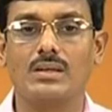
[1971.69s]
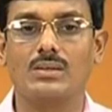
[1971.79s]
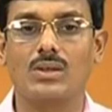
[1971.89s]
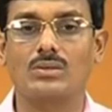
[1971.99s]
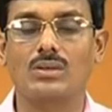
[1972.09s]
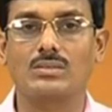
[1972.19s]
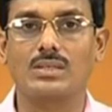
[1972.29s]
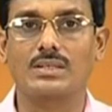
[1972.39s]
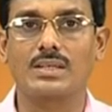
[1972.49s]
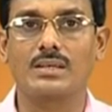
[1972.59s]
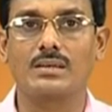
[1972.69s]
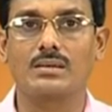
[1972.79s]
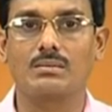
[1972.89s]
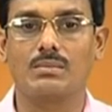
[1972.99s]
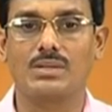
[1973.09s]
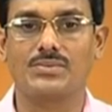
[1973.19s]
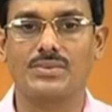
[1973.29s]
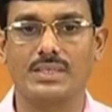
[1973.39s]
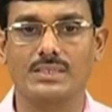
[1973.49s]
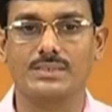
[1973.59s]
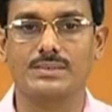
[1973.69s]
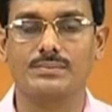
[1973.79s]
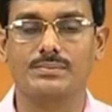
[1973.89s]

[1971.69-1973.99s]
non-conducting materials.